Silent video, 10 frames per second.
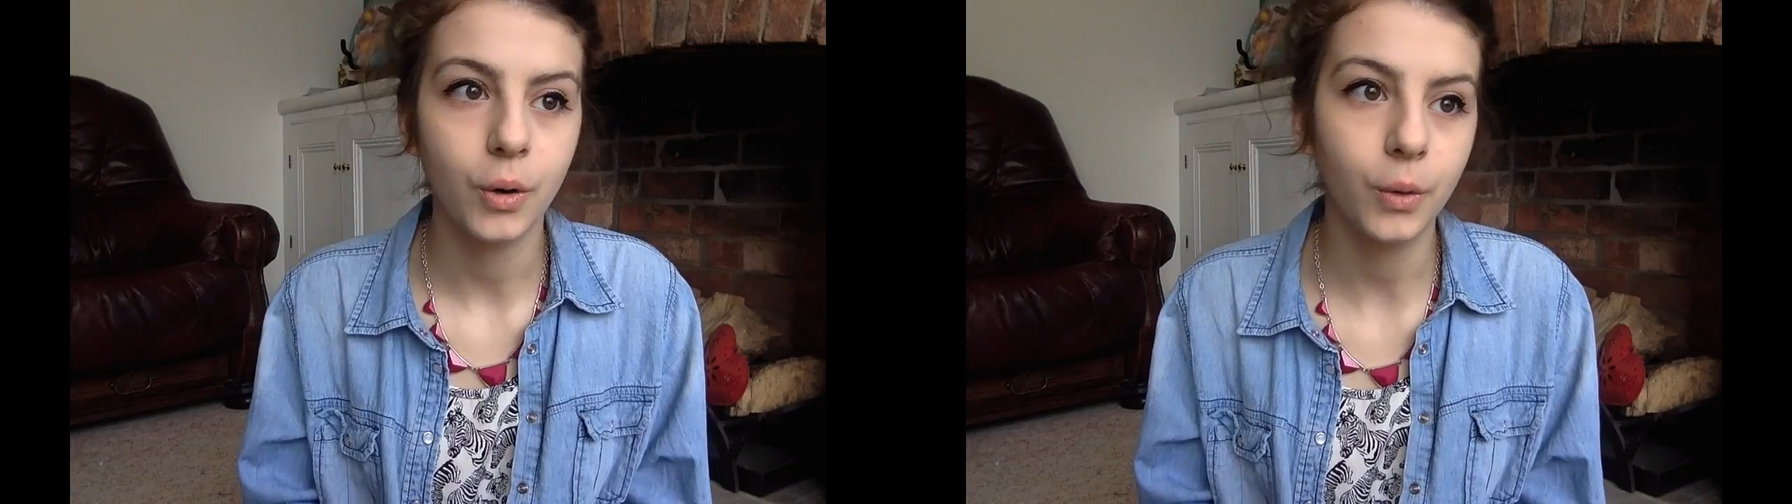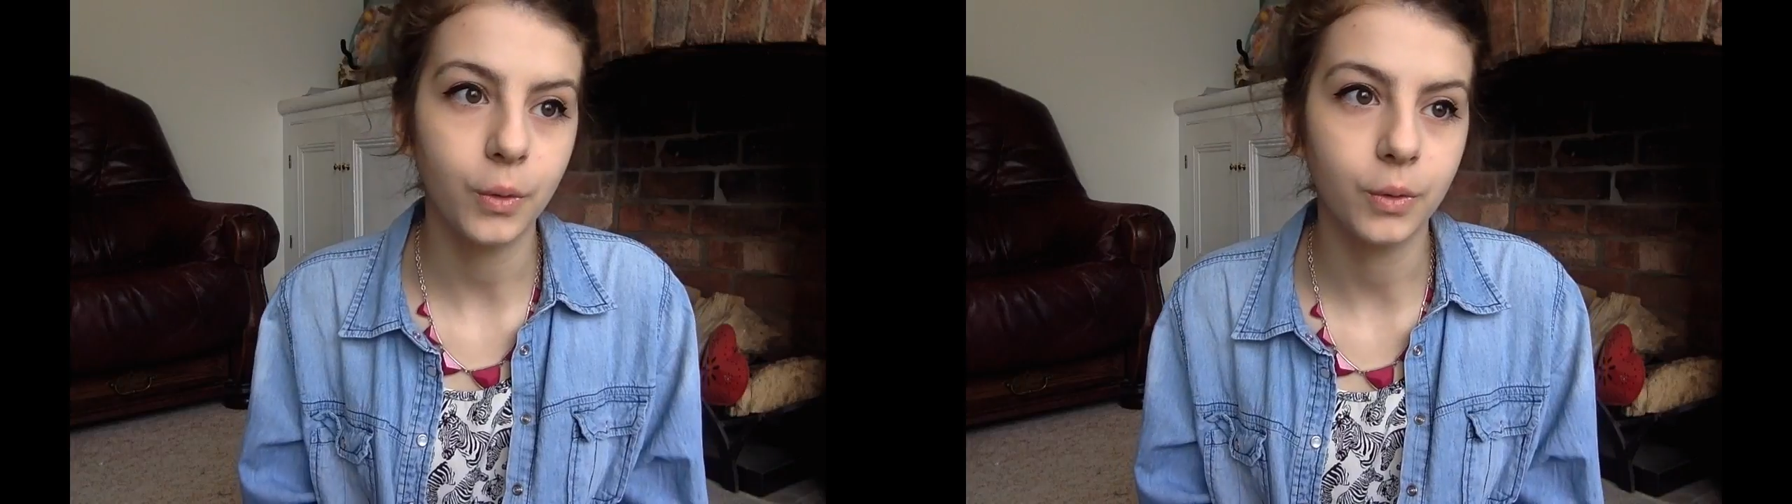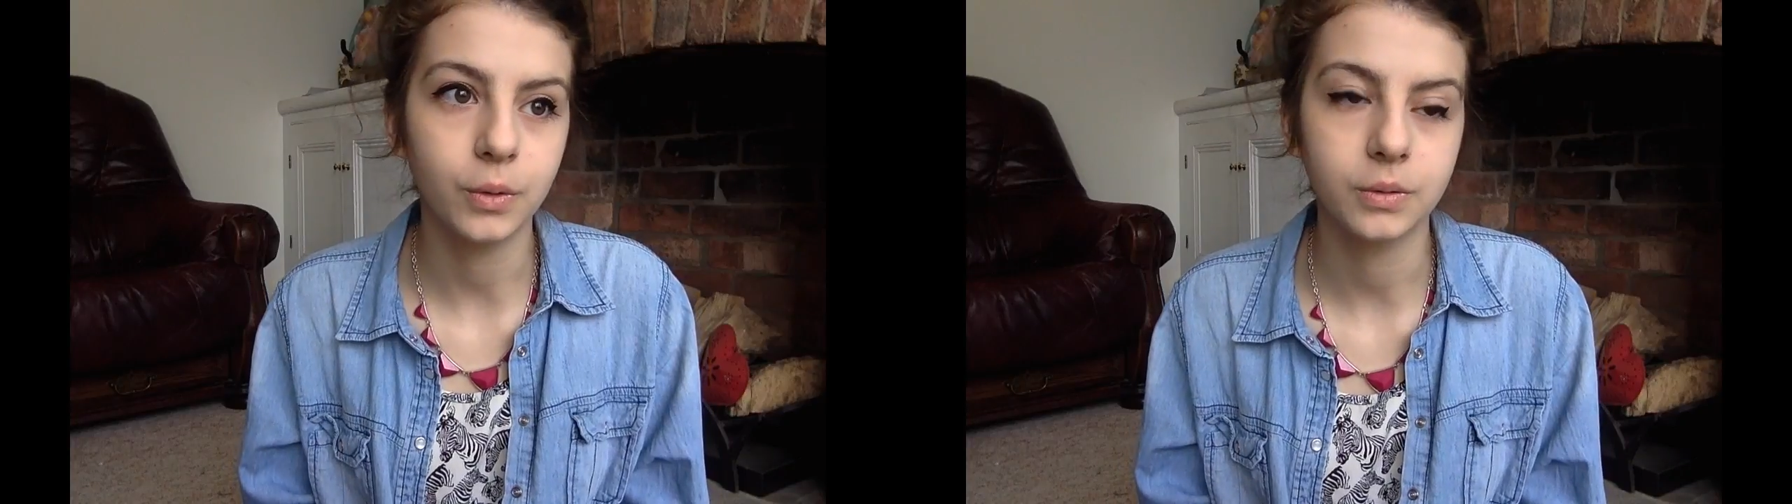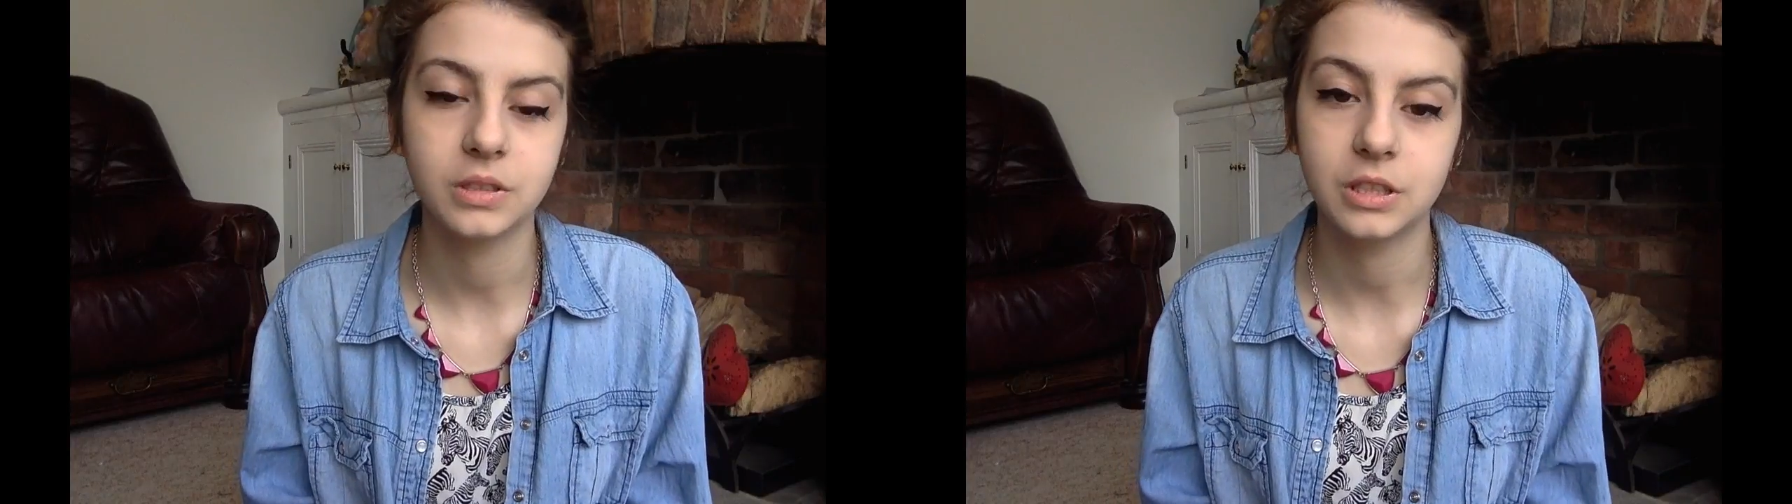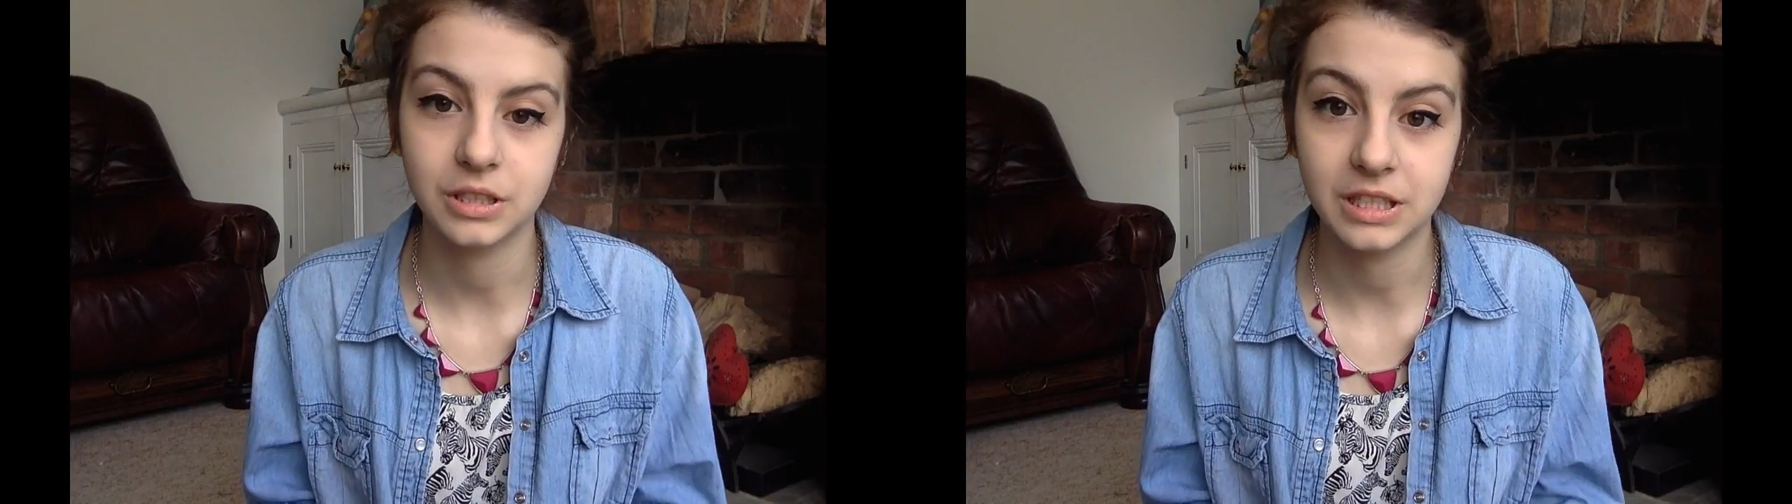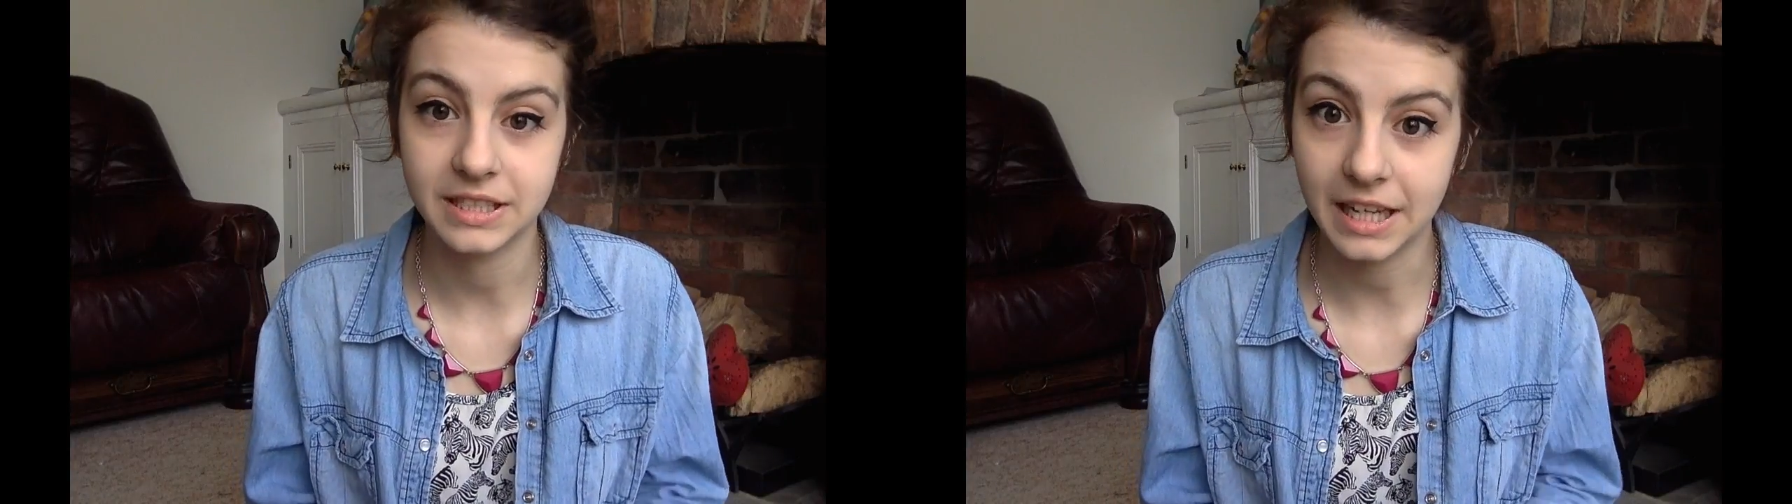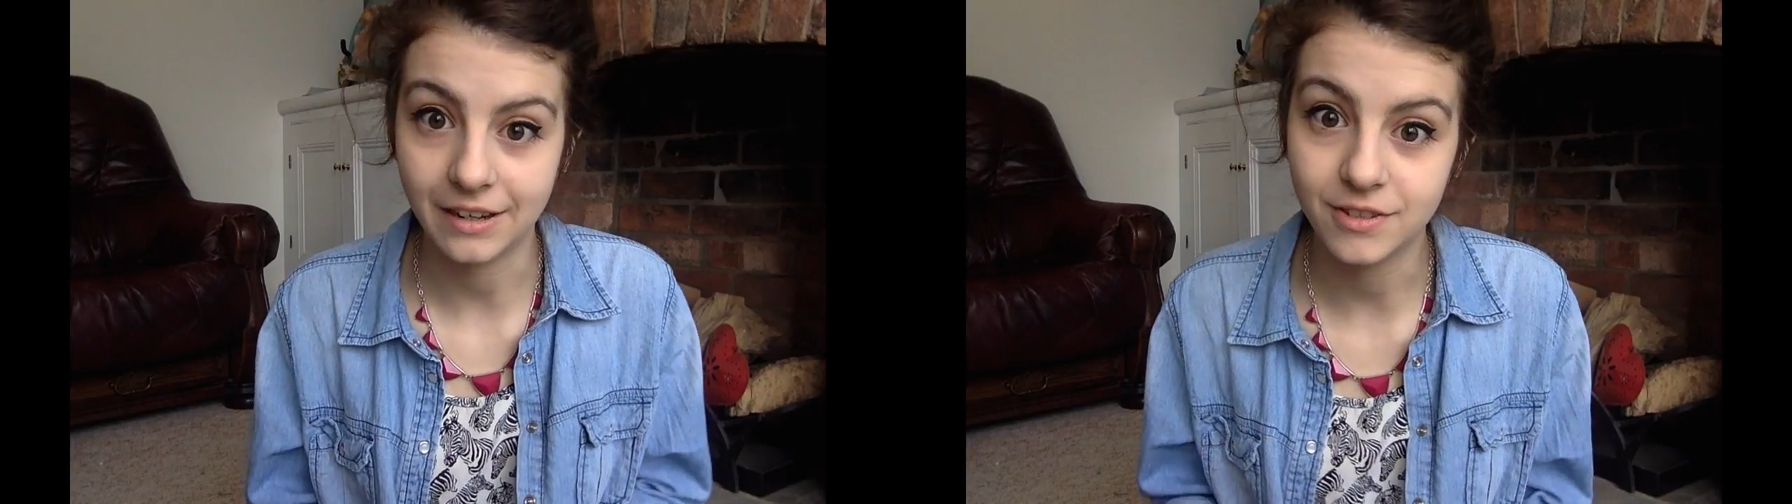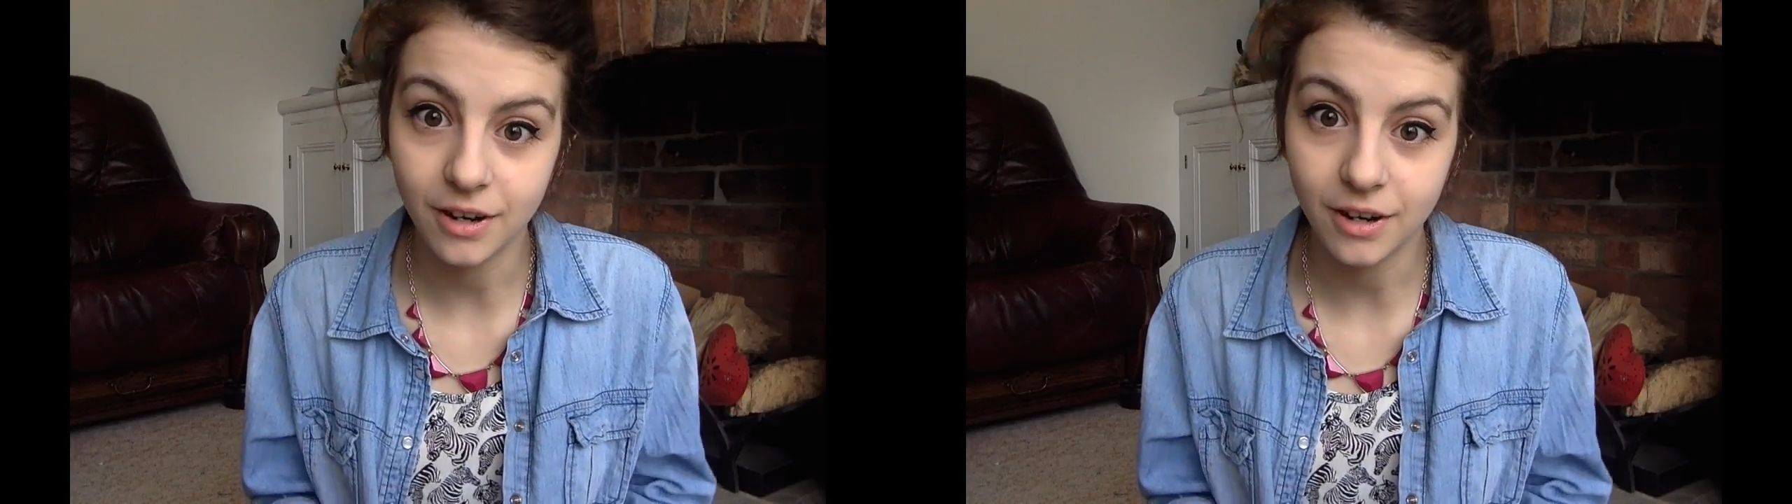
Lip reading: or just to save